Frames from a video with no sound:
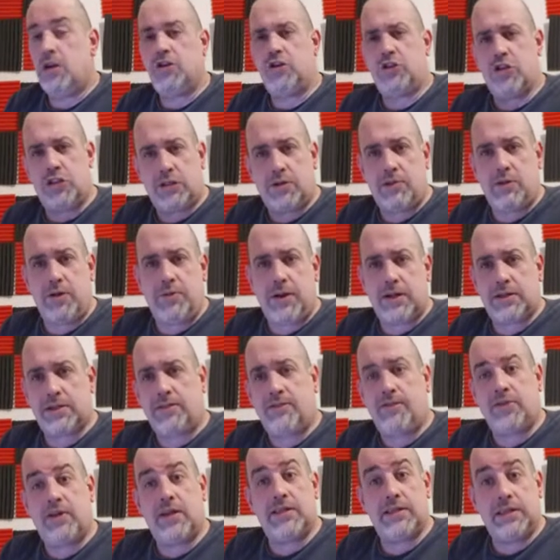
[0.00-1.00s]
Just coming back to
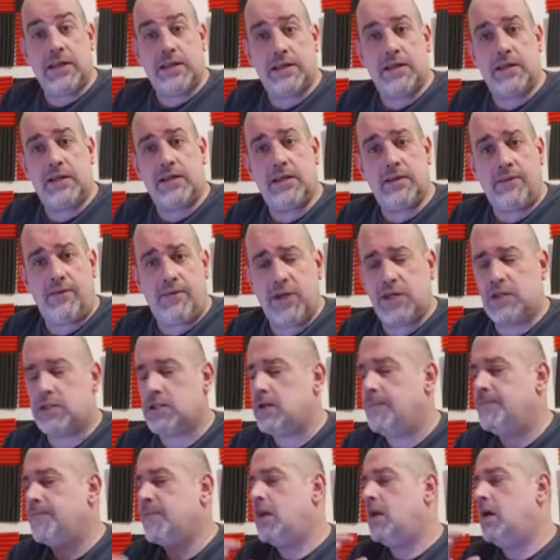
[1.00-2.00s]
something I said earlier,
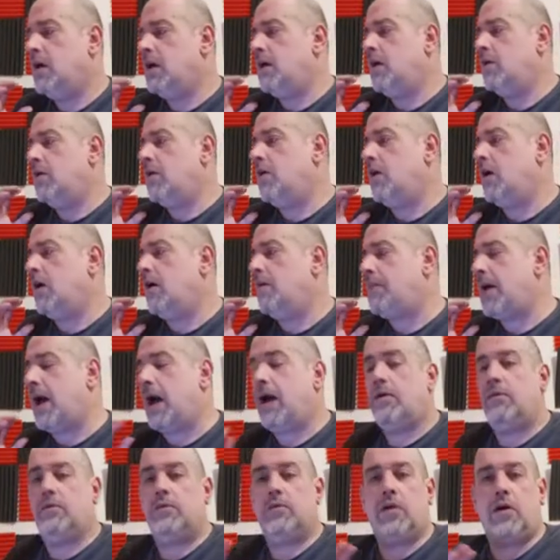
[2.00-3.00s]
finish
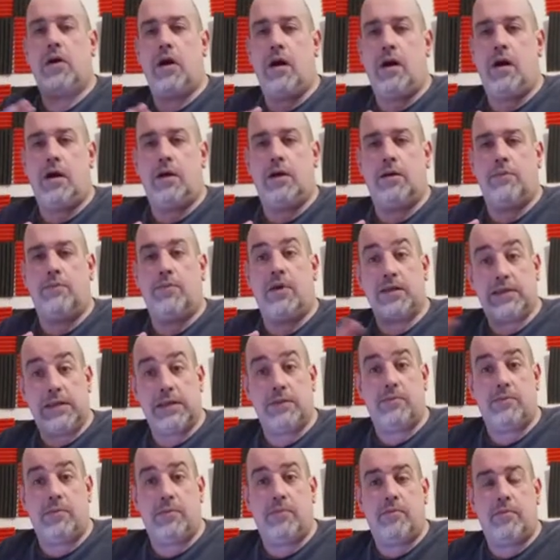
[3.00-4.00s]
about my
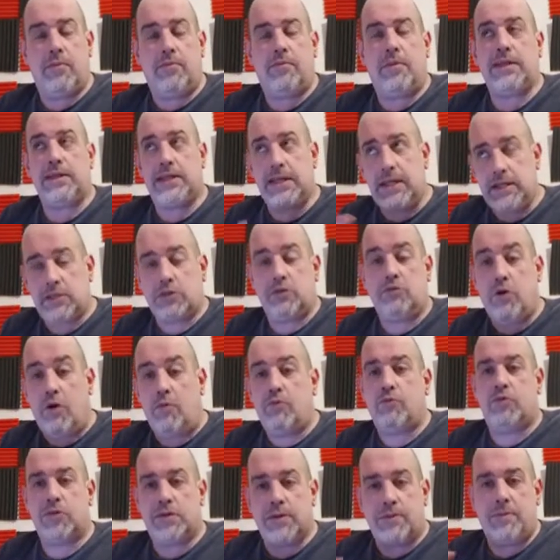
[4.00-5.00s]
diesel
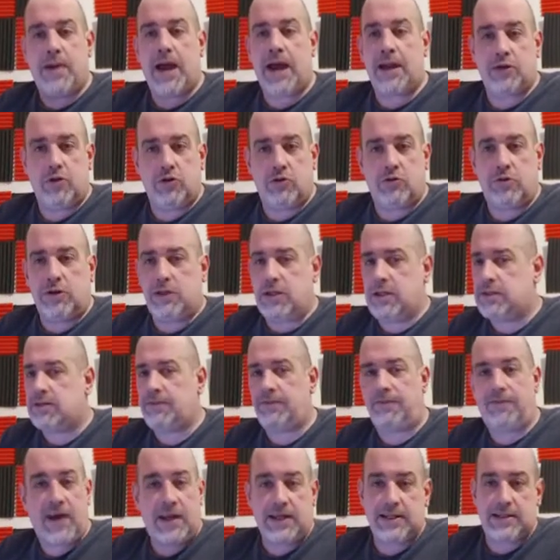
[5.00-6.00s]
one was a manual, and it's
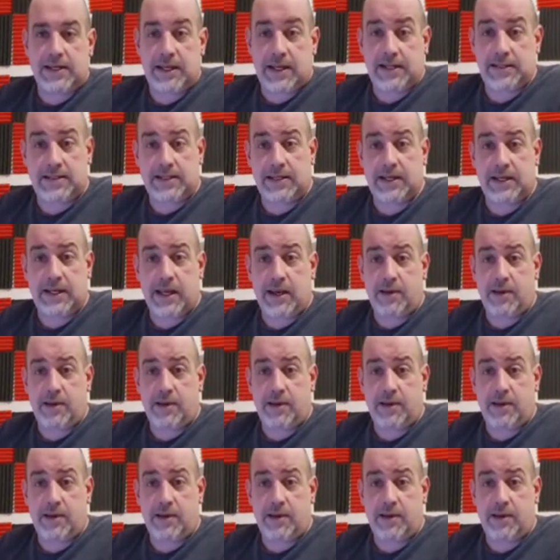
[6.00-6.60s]
a fantastic